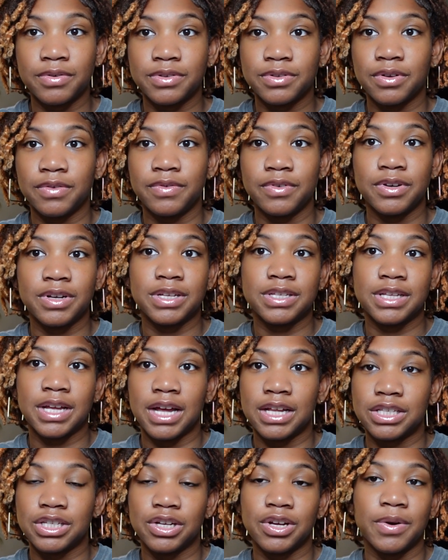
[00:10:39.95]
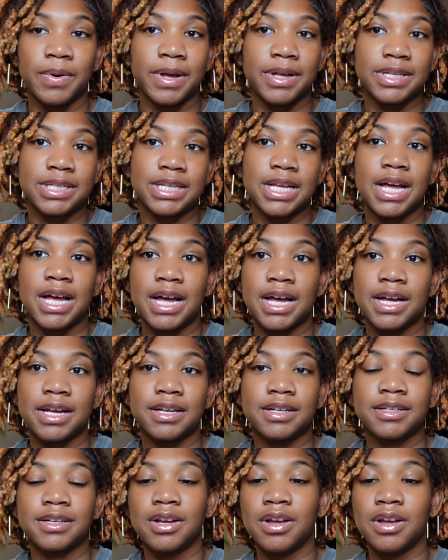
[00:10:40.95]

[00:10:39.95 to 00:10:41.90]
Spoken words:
So if you decide to go outside,